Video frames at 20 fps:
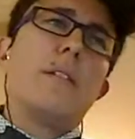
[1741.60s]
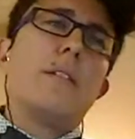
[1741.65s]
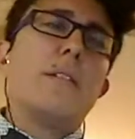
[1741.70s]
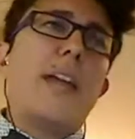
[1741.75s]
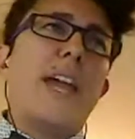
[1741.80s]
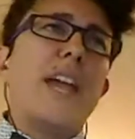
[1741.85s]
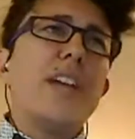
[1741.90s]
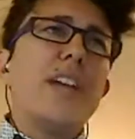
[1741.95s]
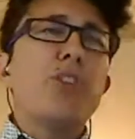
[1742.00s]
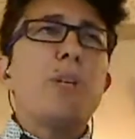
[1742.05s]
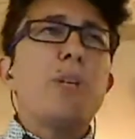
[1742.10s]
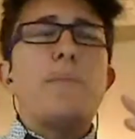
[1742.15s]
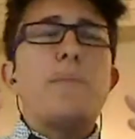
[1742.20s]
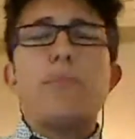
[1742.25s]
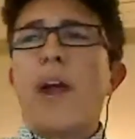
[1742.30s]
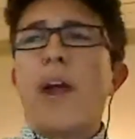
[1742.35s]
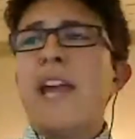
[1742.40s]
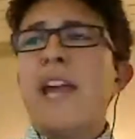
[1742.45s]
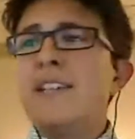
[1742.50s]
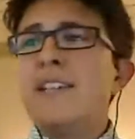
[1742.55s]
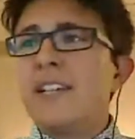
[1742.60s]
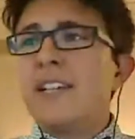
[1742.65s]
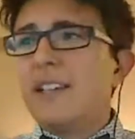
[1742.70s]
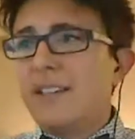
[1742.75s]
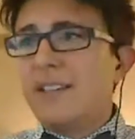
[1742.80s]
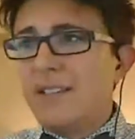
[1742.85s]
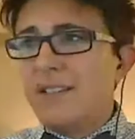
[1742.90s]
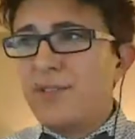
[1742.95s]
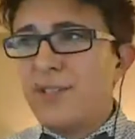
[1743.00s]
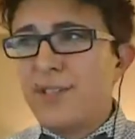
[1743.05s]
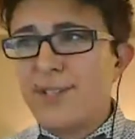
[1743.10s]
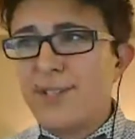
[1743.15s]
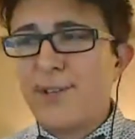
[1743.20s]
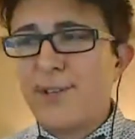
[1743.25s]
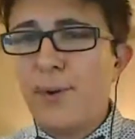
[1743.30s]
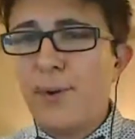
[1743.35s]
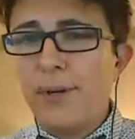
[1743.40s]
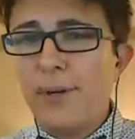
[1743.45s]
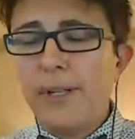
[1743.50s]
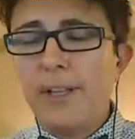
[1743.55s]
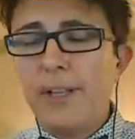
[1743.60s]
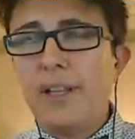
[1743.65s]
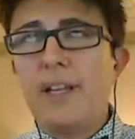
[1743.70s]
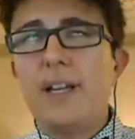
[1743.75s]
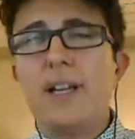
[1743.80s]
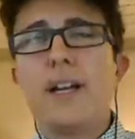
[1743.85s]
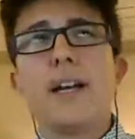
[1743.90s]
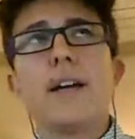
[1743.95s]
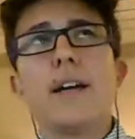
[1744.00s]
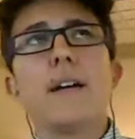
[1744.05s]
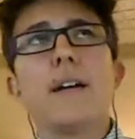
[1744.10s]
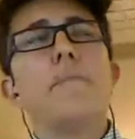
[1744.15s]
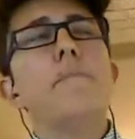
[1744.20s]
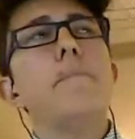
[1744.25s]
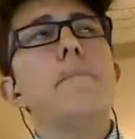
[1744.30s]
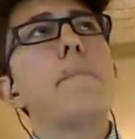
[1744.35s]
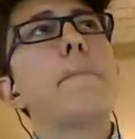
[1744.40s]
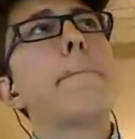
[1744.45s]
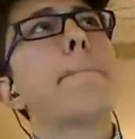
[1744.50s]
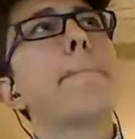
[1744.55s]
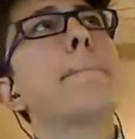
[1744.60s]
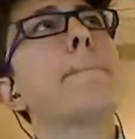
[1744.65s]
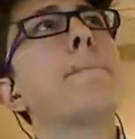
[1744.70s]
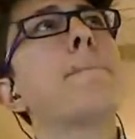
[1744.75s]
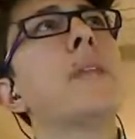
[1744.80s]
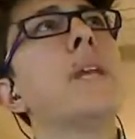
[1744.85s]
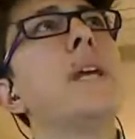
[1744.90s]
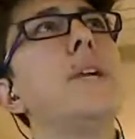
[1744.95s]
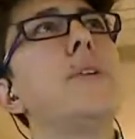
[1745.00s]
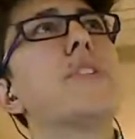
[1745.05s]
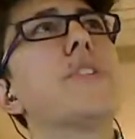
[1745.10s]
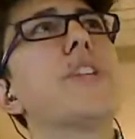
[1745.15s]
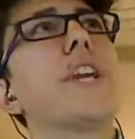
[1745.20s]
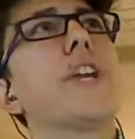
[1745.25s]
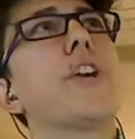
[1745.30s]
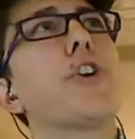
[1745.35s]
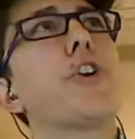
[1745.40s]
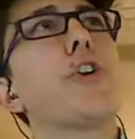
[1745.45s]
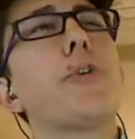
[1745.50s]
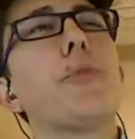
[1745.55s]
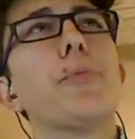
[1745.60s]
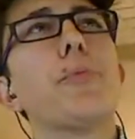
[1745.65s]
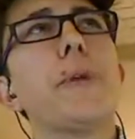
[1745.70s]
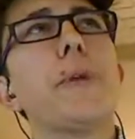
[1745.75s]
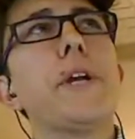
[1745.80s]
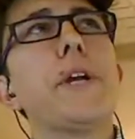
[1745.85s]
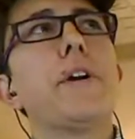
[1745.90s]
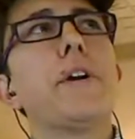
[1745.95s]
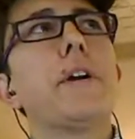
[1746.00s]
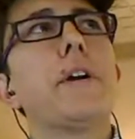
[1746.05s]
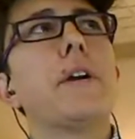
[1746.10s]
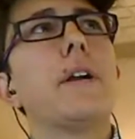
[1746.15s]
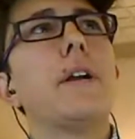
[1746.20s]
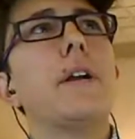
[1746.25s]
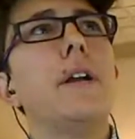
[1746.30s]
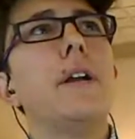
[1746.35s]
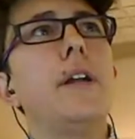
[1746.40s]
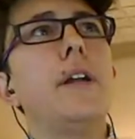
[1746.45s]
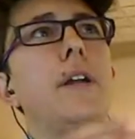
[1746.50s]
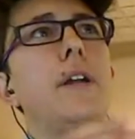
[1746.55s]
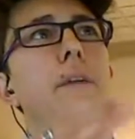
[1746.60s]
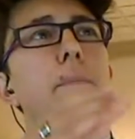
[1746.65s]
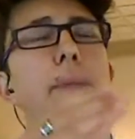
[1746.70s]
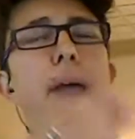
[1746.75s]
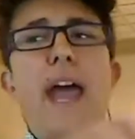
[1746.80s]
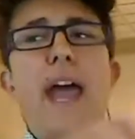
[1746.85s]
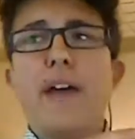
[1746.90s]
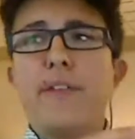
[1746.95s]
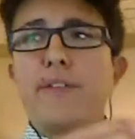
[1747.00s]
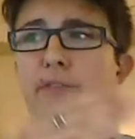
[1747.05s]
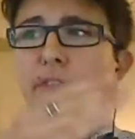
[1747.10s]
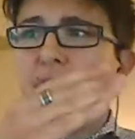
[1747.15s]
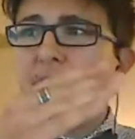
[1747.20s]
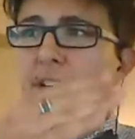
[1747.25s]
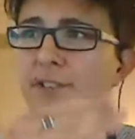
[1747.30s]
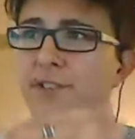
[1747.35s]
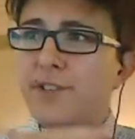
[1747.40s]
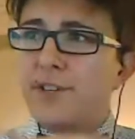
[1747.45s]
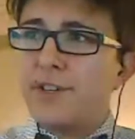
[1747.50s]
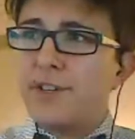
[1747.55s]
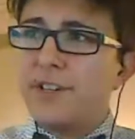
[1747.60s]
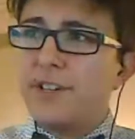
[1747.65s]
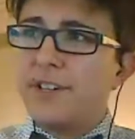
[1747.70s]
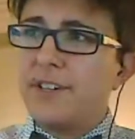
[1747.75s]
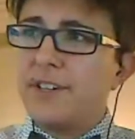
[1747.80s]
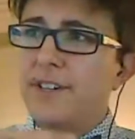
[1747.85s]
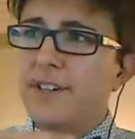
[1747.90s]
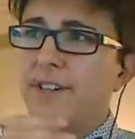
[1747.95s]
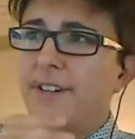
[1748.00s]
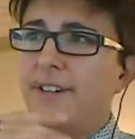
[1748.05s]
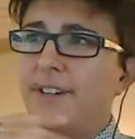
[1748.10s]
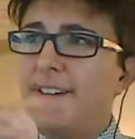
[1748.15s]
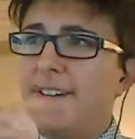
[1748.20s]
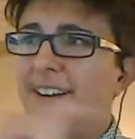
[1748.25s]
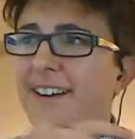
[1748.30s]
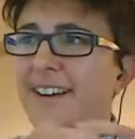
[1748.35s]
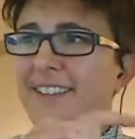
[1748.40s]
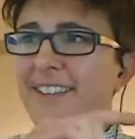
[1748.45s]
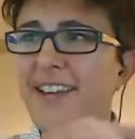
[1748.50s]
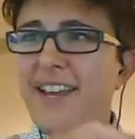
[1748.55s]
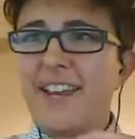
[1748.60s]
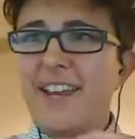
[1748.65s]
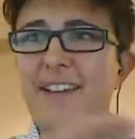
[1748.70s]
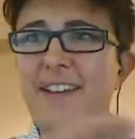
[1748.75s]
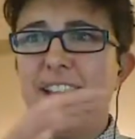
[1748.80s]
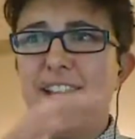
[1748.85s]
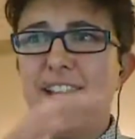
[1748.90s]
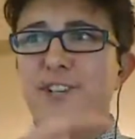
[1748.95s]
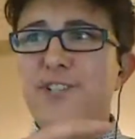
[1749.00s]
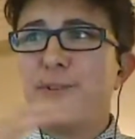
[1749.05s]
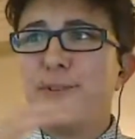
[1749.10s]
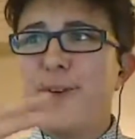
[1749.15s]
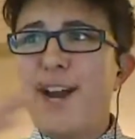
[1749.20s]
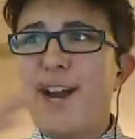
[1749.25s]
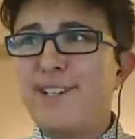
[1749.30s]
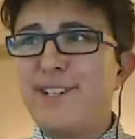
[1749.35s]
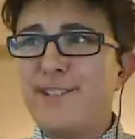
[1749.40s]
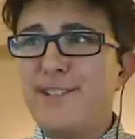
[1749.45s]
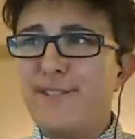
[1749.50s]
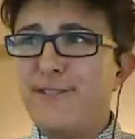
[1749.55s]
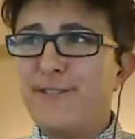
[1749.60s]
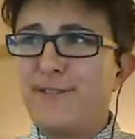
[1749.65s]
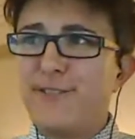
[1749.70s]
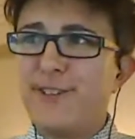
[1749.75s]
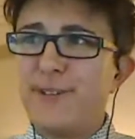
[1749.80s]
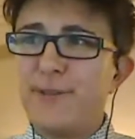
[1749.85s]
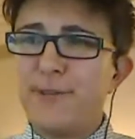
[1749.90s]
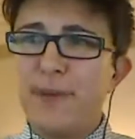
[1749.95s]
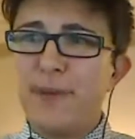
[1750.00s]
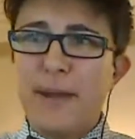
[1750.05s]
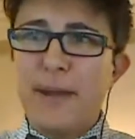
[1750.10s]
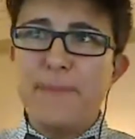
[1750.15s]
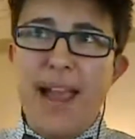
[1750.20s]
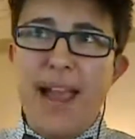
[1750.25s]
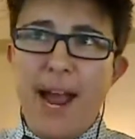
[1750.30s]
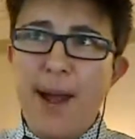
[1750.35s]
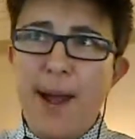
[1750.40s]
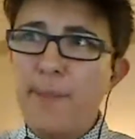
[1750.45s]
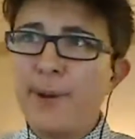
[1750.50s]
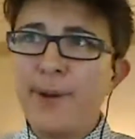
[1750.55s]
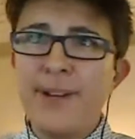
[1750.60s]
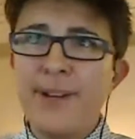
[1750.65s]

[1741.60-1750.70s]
actually branding this whole it was like a career pathfinder interactive web app,